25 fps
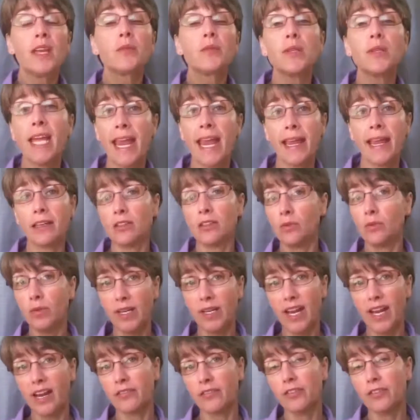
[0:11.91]
able to handle
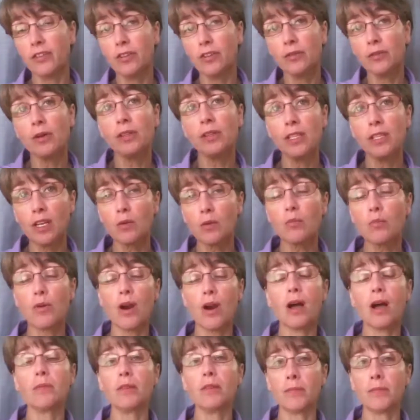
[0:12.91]
whatever little
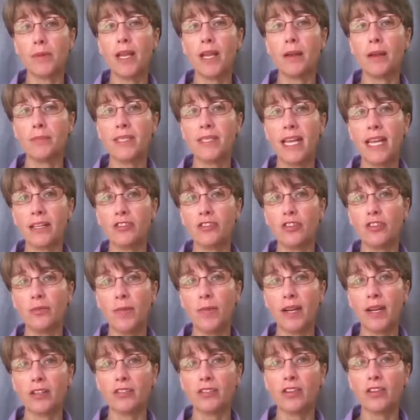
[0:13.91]
problem comes at you
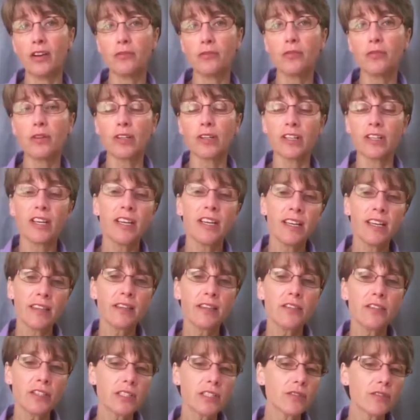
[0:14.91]
in Microsoft Word.
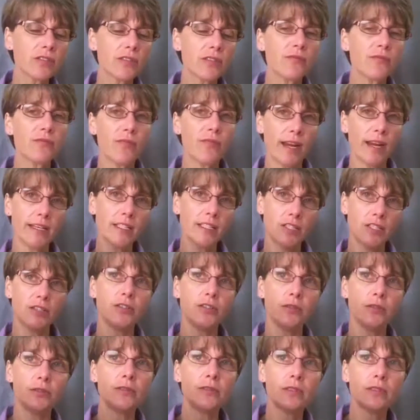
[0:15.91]
There's still some
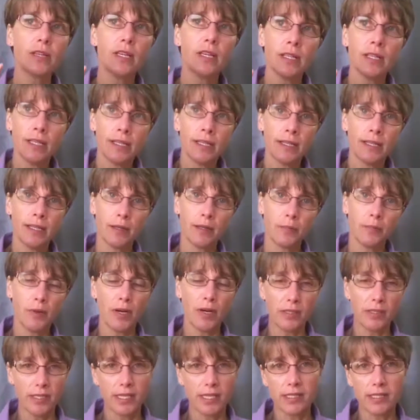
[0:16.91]
fine-tune
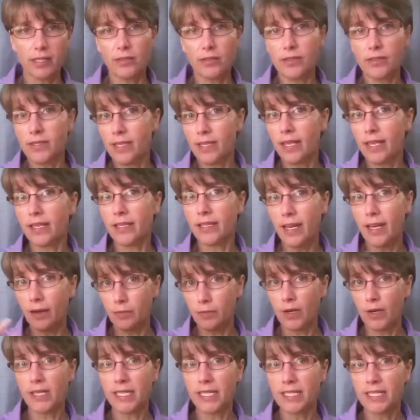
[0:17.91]
processes that
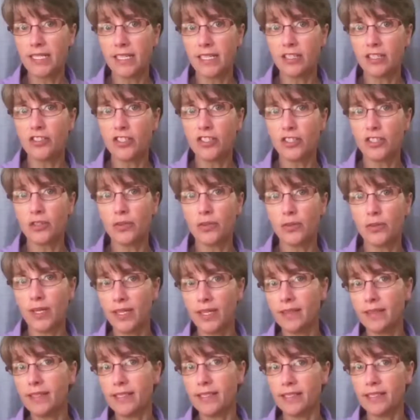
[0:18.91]
I want to teach you
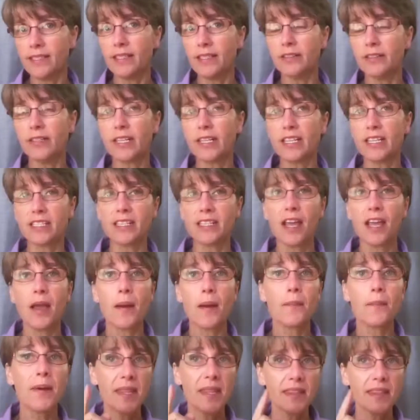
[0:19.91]
in this series,
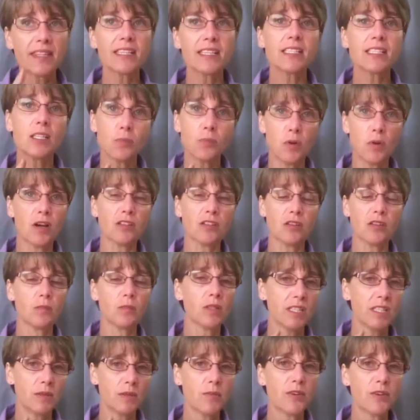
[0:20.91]
but this is
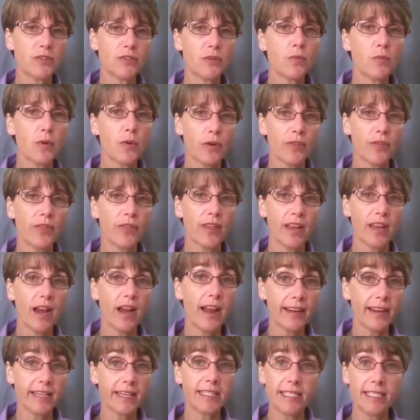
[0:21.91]
possibly the most important thing
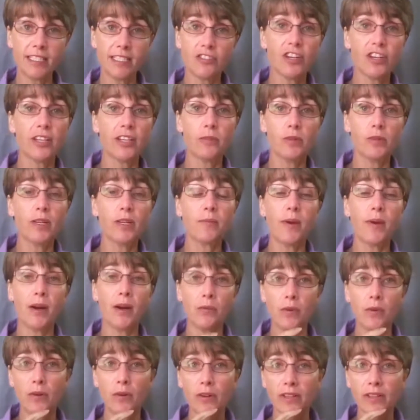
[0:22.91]
I can teach anyone
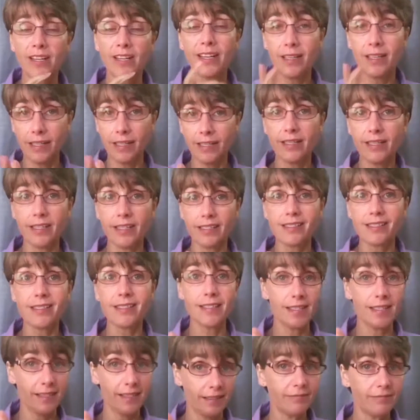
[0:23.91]
about Word, and it is
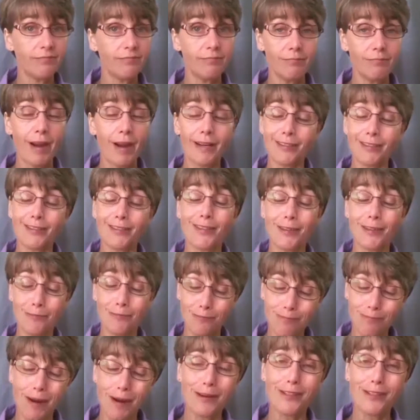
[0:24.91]
the
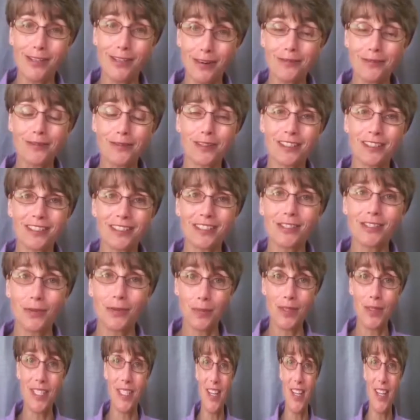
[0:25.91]
Microsoft Word super